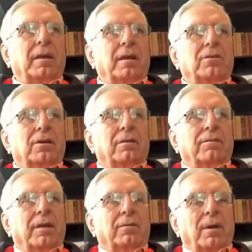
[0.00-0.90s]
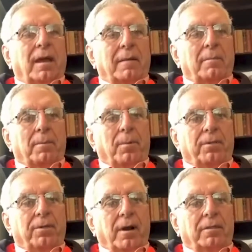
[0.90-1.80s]
the other initiative that we came up
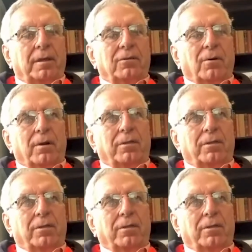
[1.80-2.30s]
with, and I think